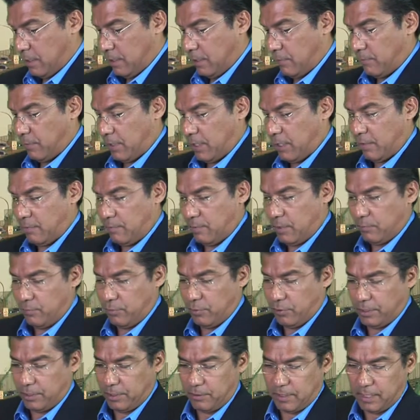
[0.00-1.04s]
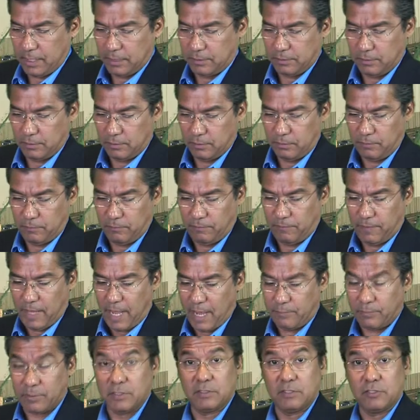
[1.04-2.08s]
My book here has a little
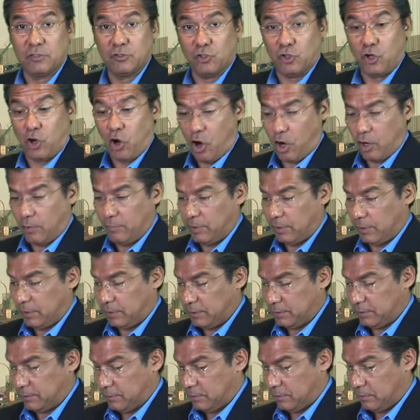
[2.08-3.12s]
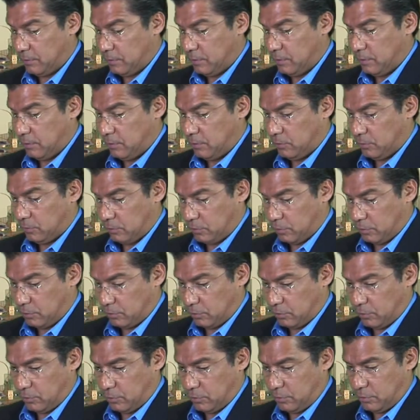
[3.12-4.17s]
flap because these are carbonless. So these
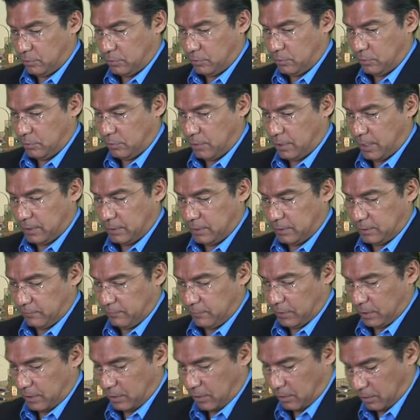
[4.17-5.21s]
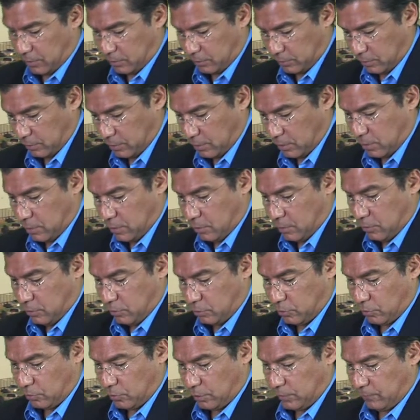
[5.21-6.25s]
are good, nice DVIRs.
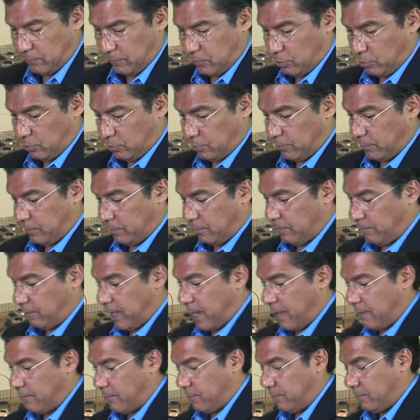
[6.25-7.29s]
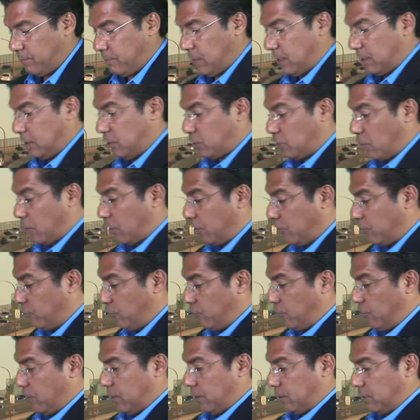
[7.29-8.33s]
So they fold over the flap and they start a
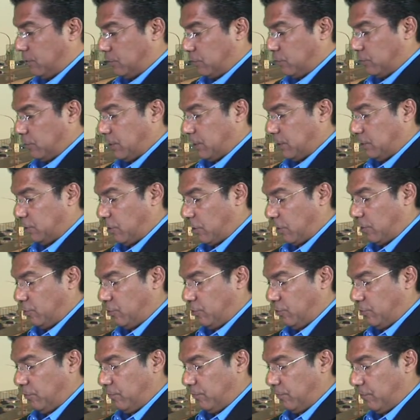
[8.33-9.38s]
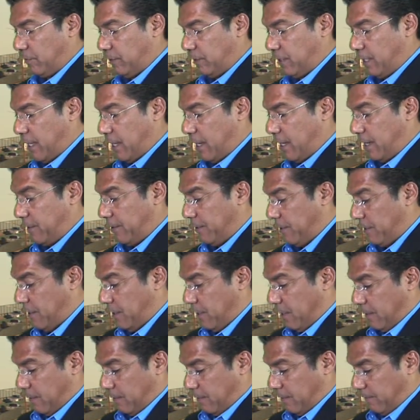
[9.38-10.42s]
new one. So they start a new one for the day.
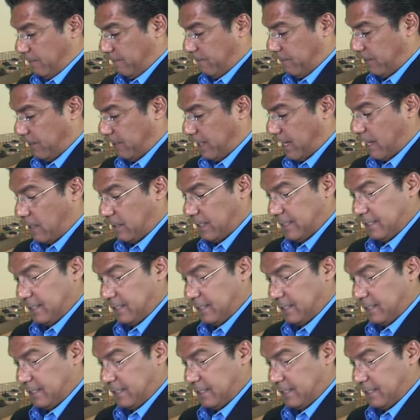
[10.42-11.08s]
They fill it out. He